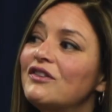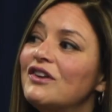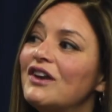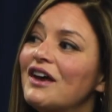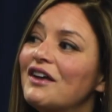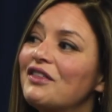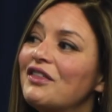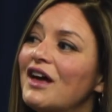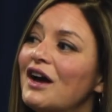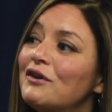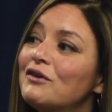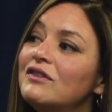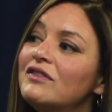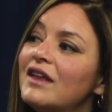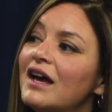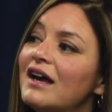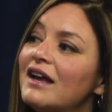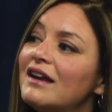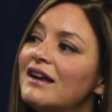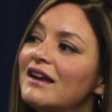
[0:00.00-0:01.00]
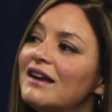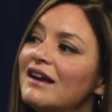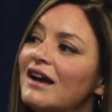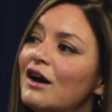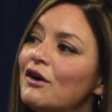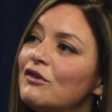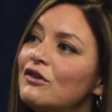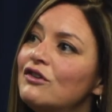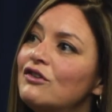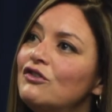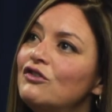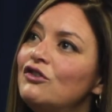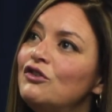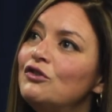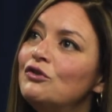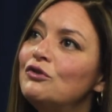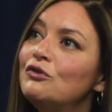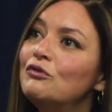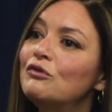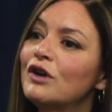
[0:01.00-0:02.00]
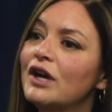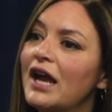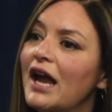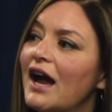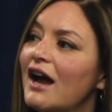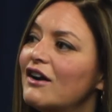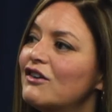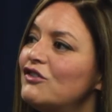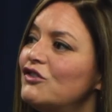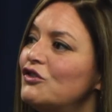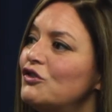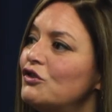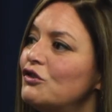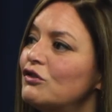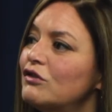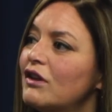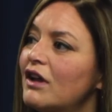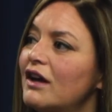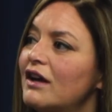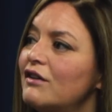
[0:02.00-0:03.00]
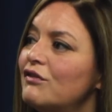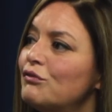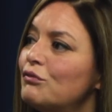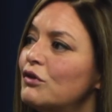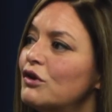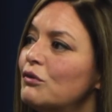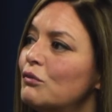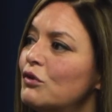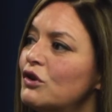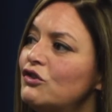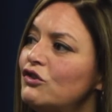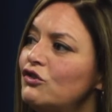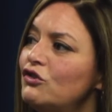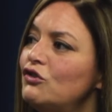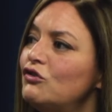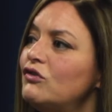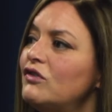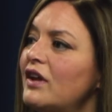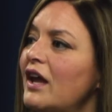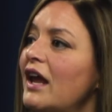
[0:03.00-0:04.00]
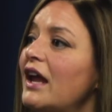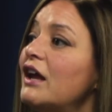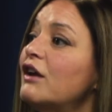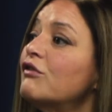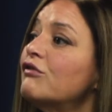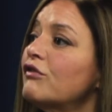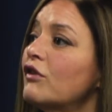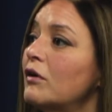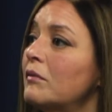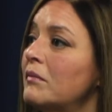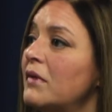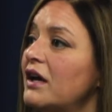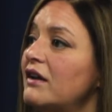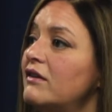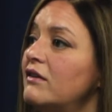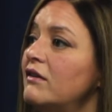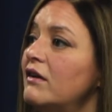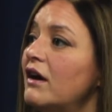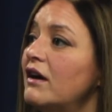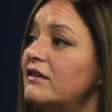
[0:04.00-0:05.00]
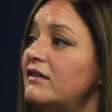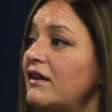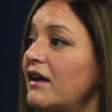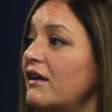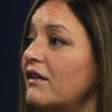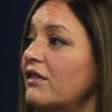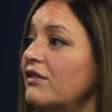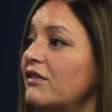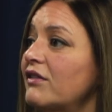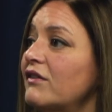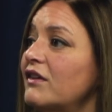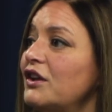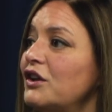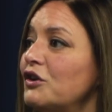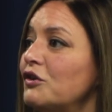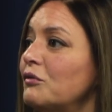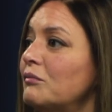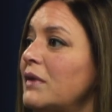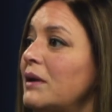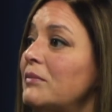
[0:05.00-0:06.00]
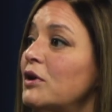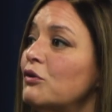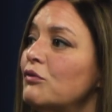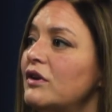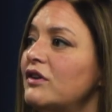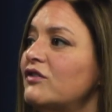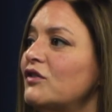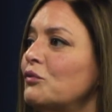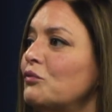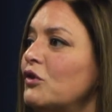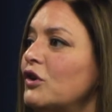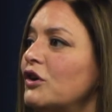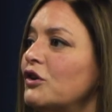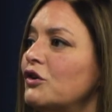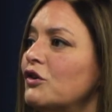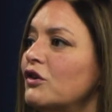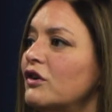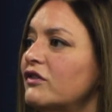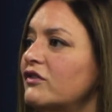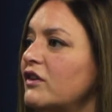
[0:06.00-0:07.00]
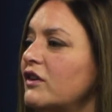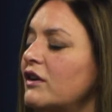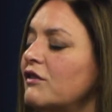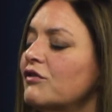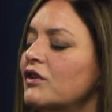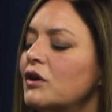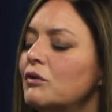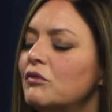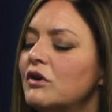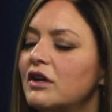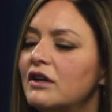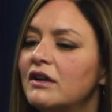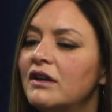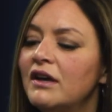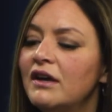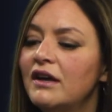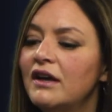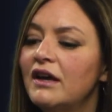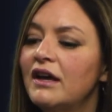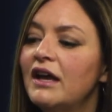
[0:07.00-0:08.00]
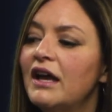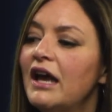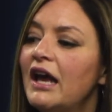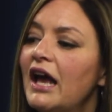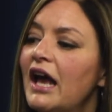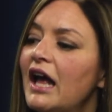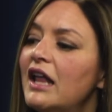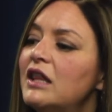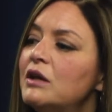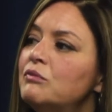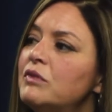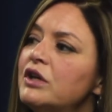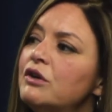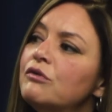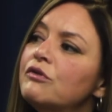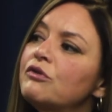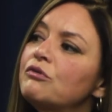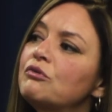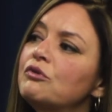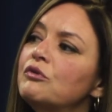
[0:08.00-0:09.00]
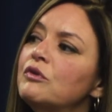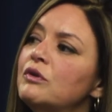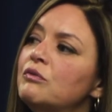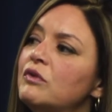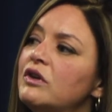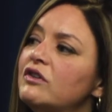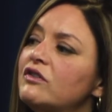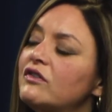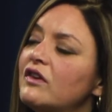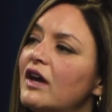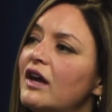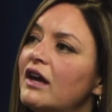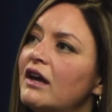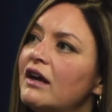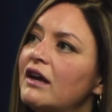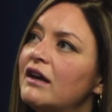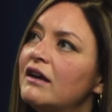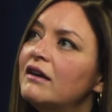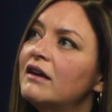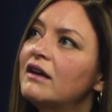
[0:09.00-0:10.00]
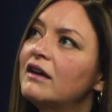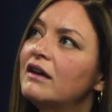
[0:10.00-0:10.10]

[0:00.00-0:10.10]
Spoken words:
death? How did you react in your life? What did you take from a death, maybe a recent one or a significant one? And then we go through and we say,